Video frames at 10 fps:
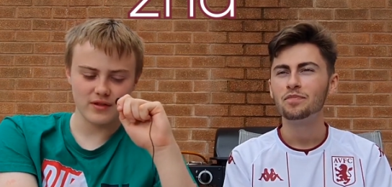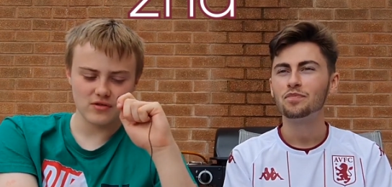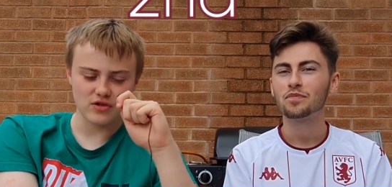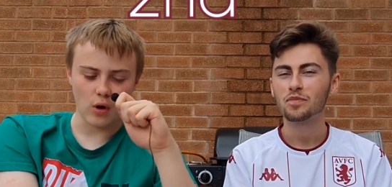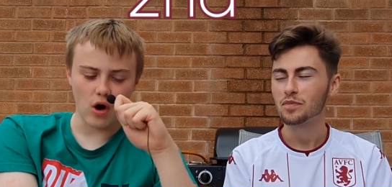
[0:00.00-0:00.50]

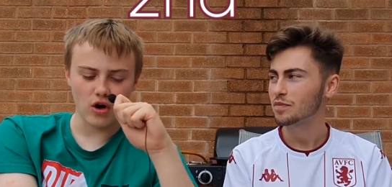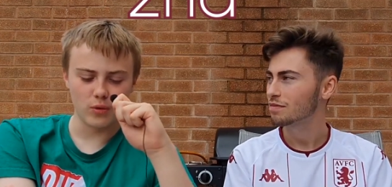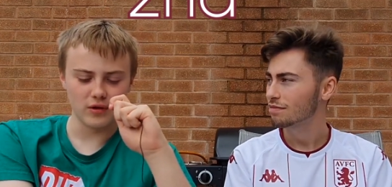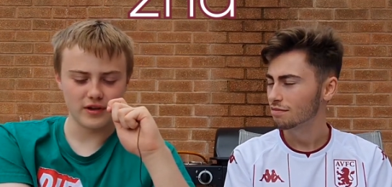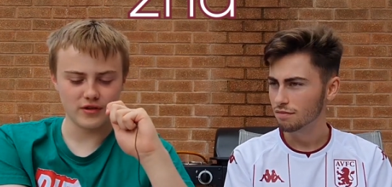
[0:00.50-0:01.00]
Speaker 1: So I
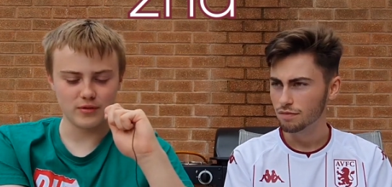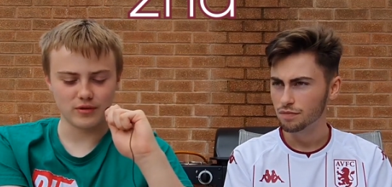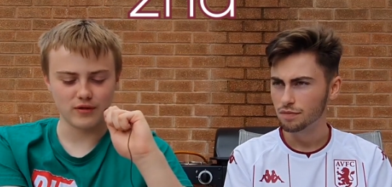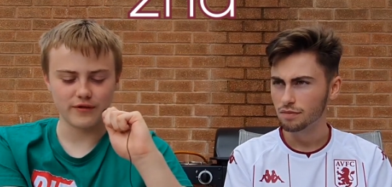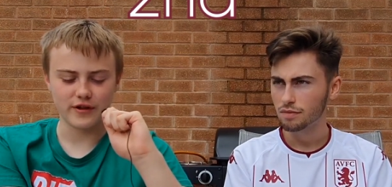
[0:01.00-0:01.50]
will let you
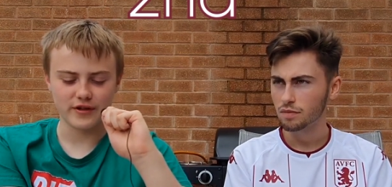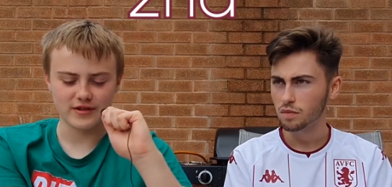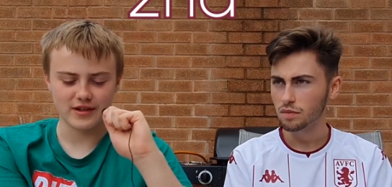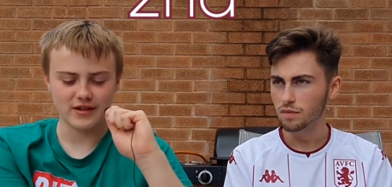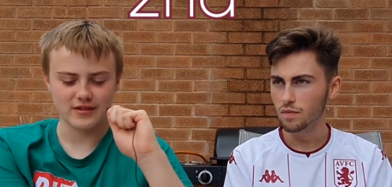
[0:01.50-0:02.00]
go
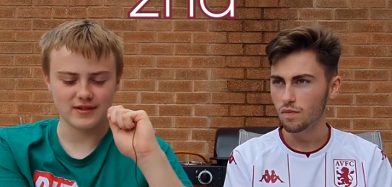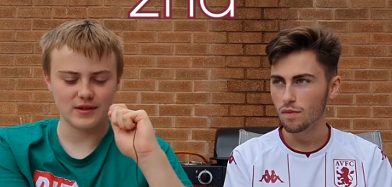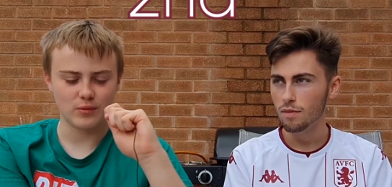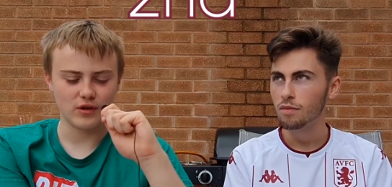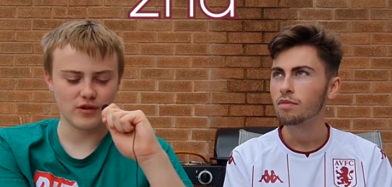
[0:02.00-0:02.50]
first then and
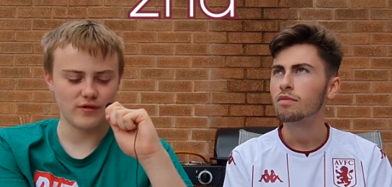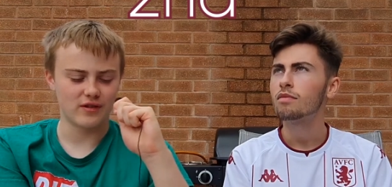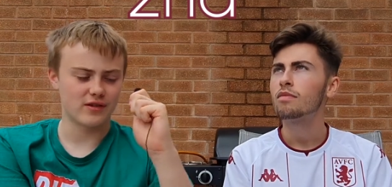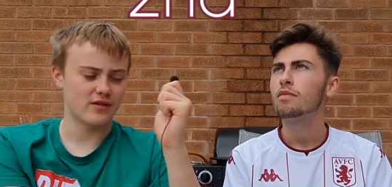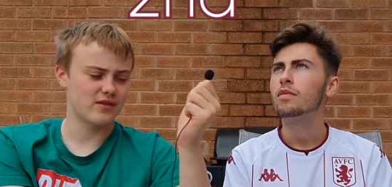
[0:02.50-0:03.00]
say why you
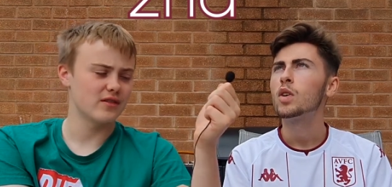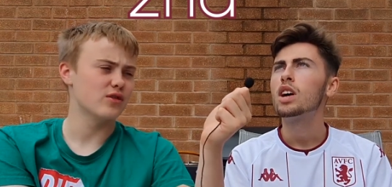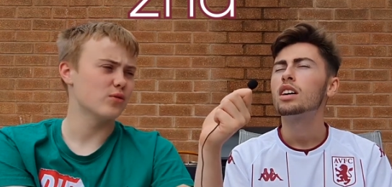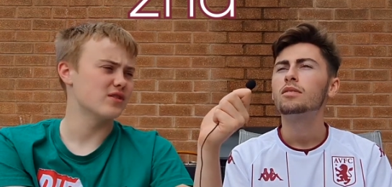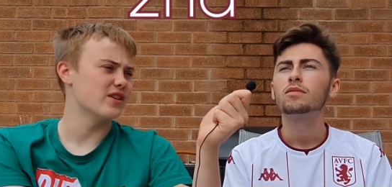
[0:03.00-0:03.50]
think
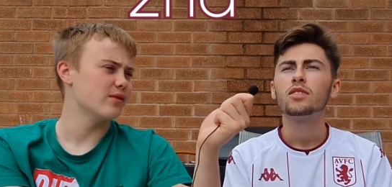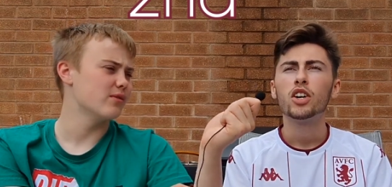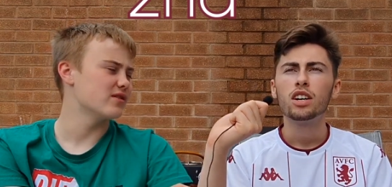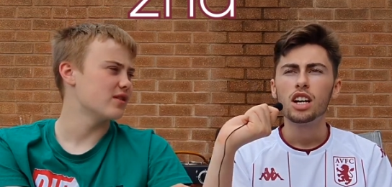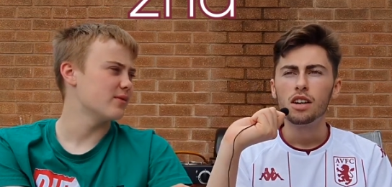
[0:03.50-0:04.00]
your
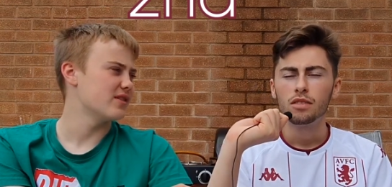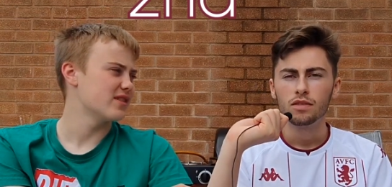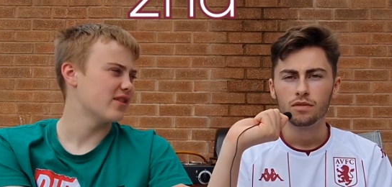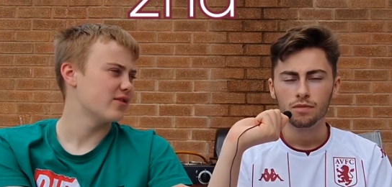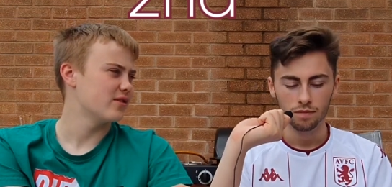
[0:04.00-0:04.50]
team is going to be
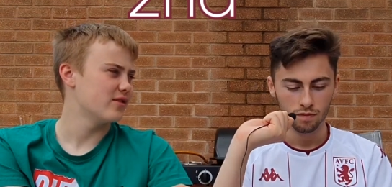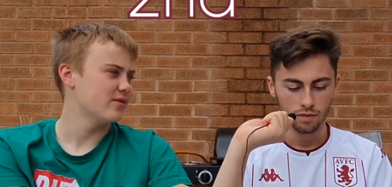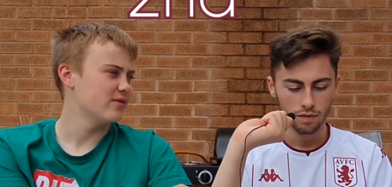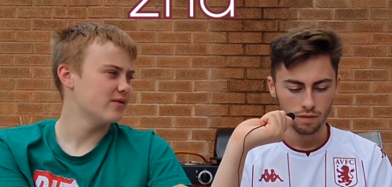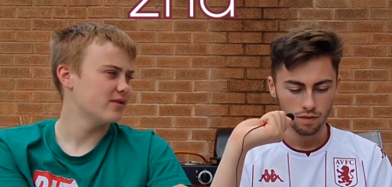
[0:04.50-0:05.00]
second.
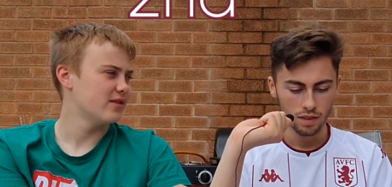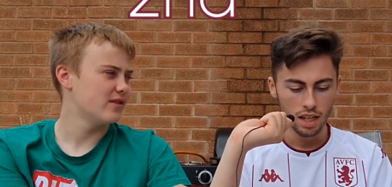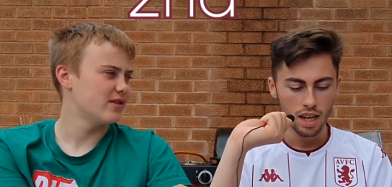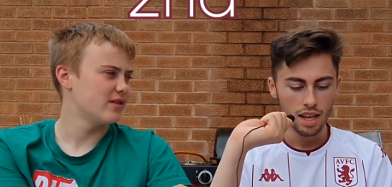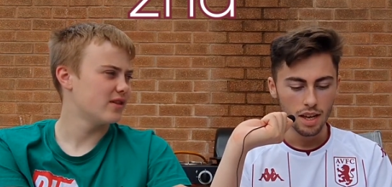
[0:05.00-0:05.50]

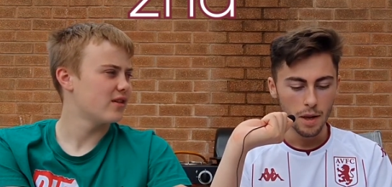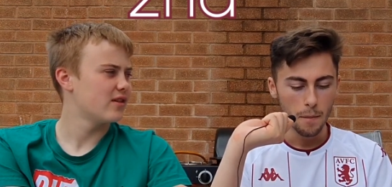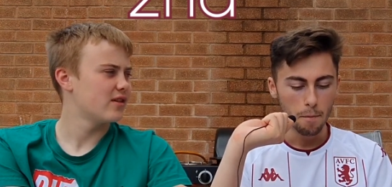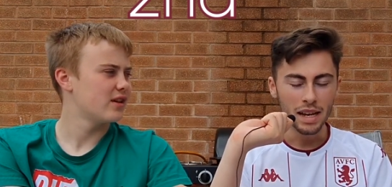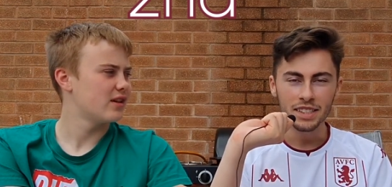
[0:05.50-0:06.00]

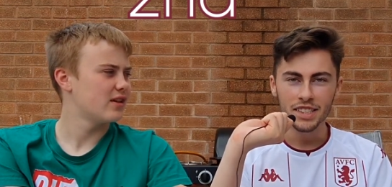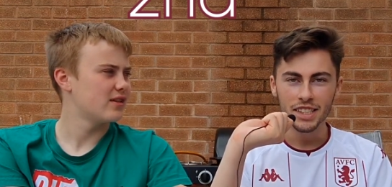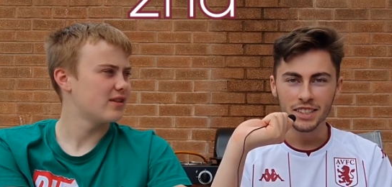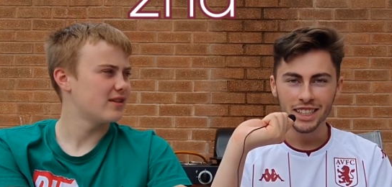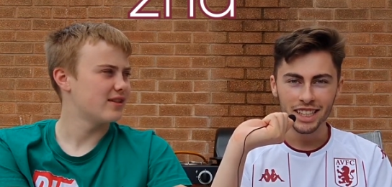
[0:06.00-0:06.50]
Speaker 2: Man
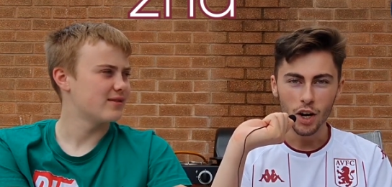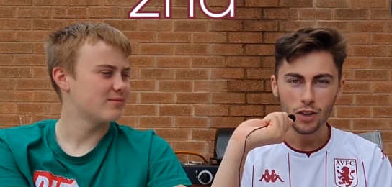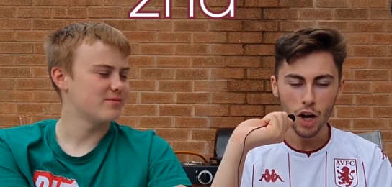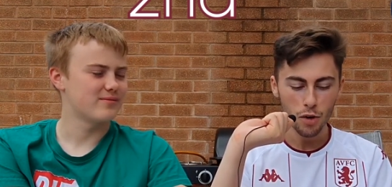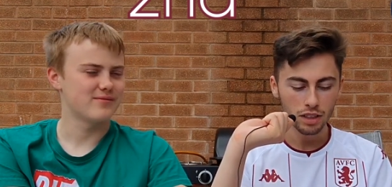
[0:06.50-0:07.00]
City
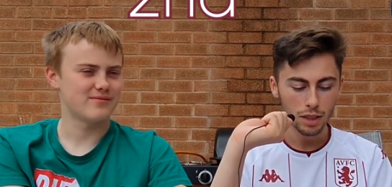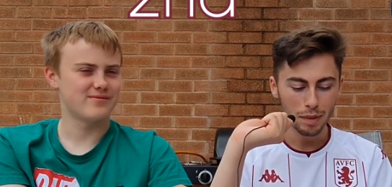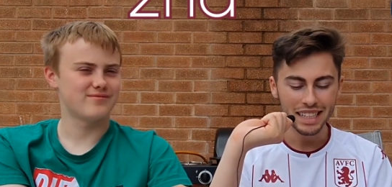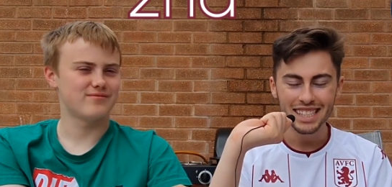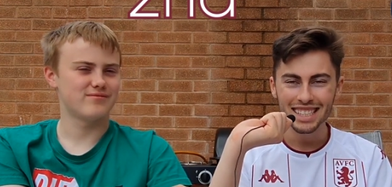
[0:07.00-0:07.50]
are going to
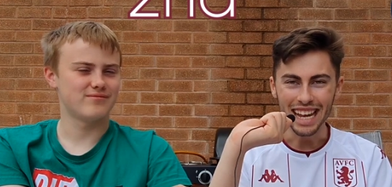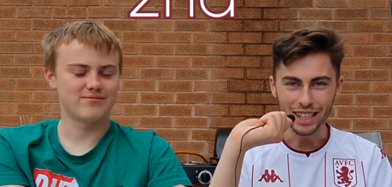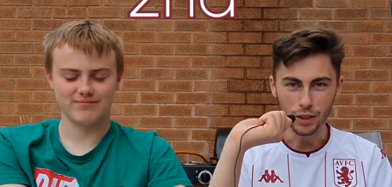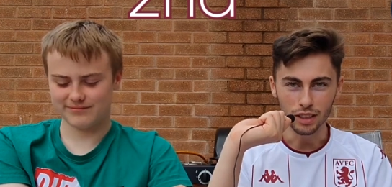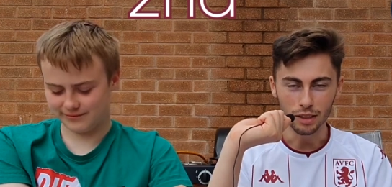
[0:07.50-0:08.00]
be
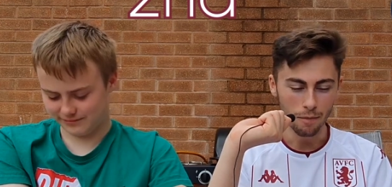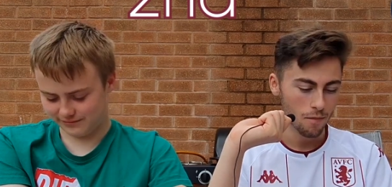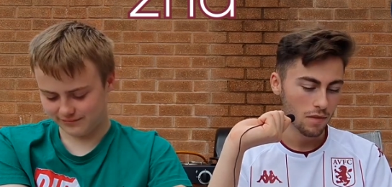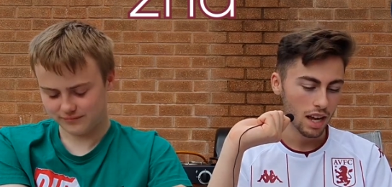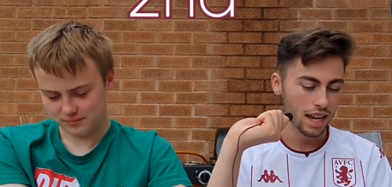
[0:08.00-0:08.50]
second.
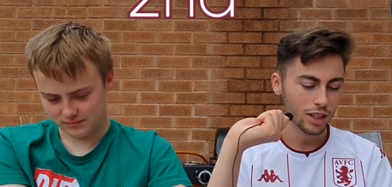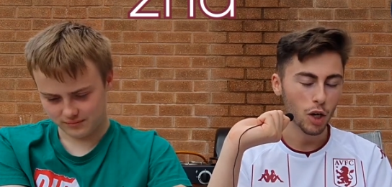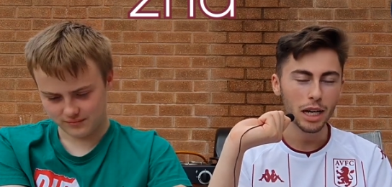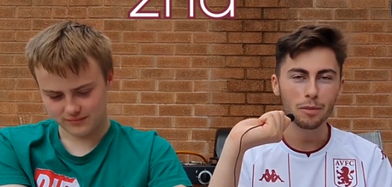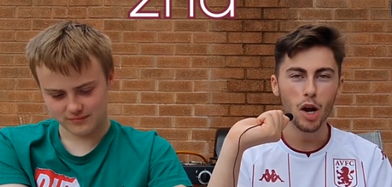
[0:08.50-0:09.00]
And
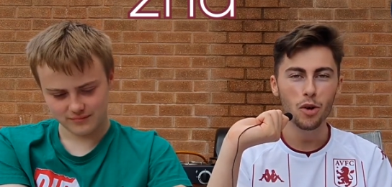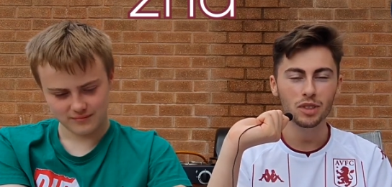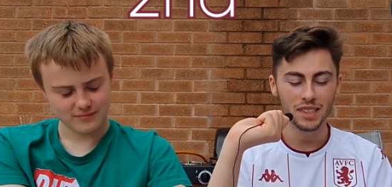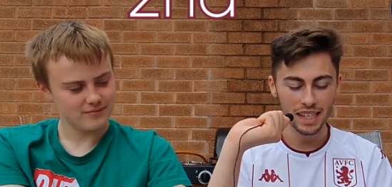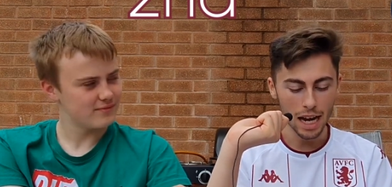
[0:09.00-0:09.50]
I am
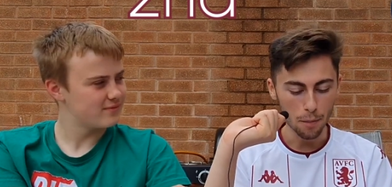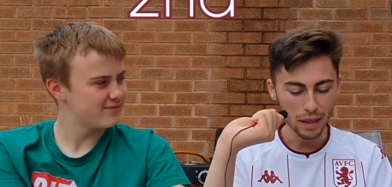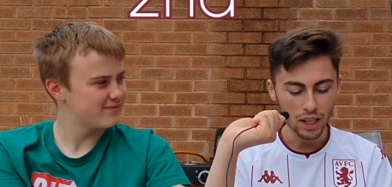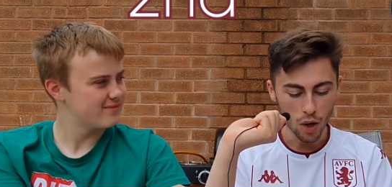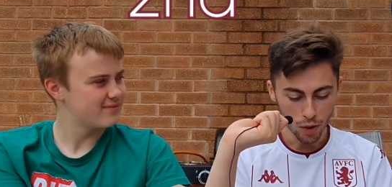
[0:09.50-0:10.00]
going to say
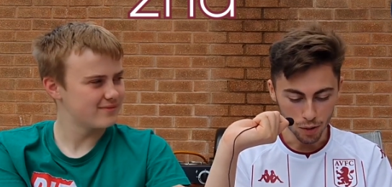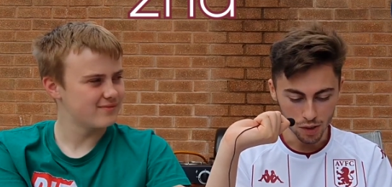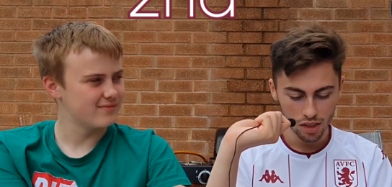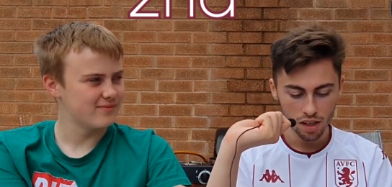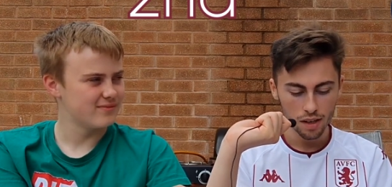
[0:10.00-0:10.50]
it
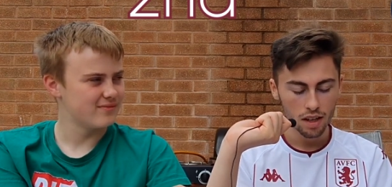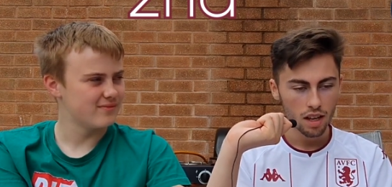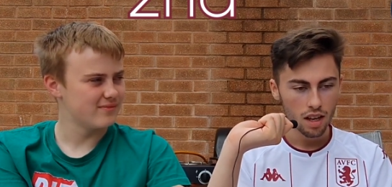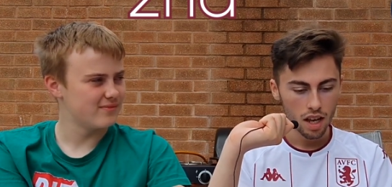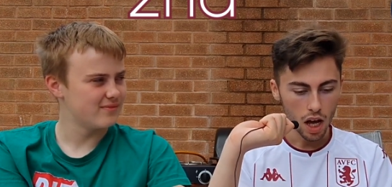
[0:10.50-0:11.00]
because
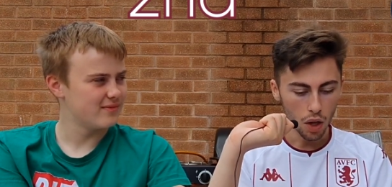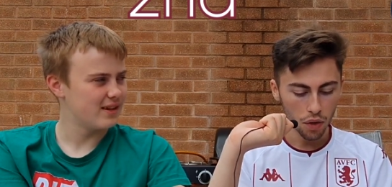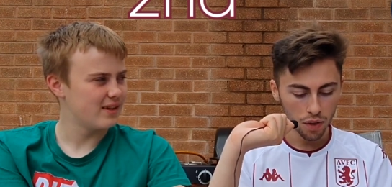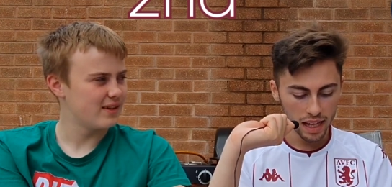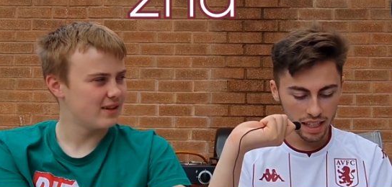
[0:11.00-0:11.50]
I
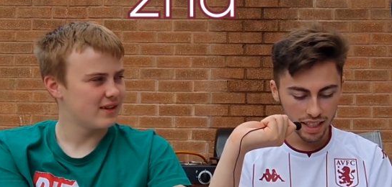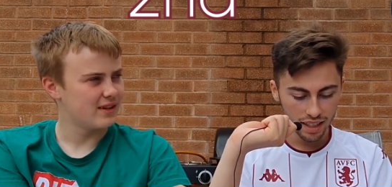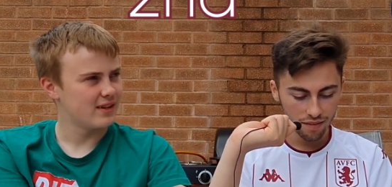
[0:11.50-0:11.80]
think